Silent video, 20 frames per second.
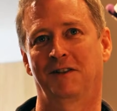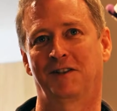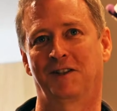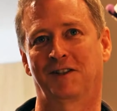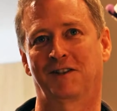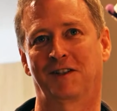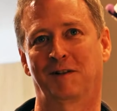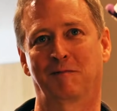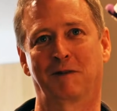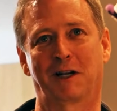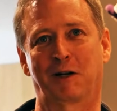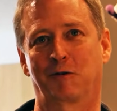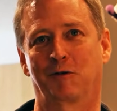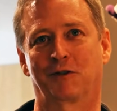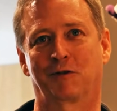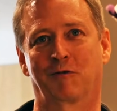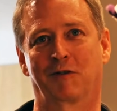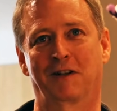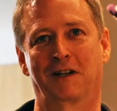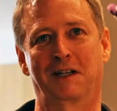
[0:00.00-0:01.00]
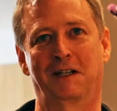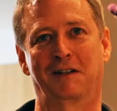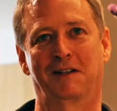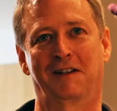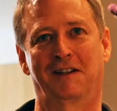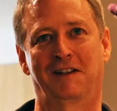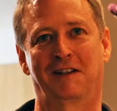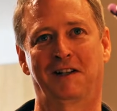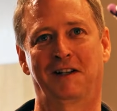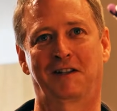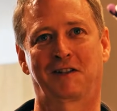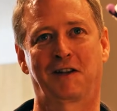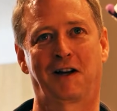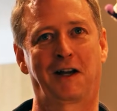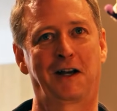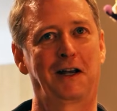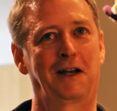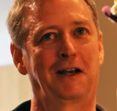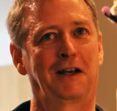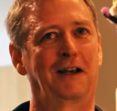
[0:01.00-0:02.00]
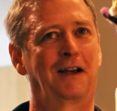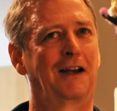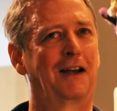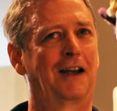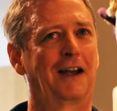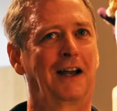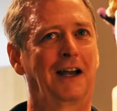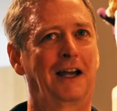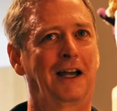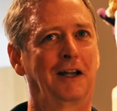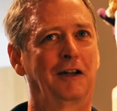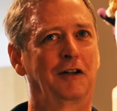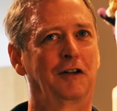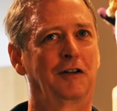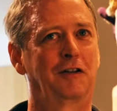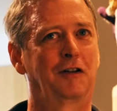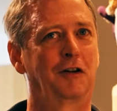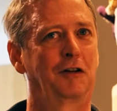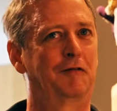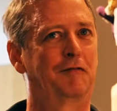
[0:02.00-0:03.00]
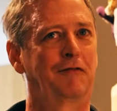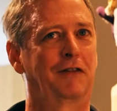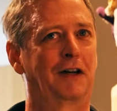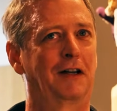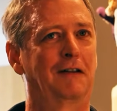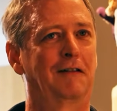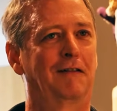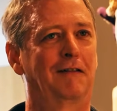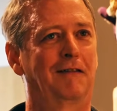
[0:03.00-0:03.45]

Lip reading: seemed like it was really exciting and good fit.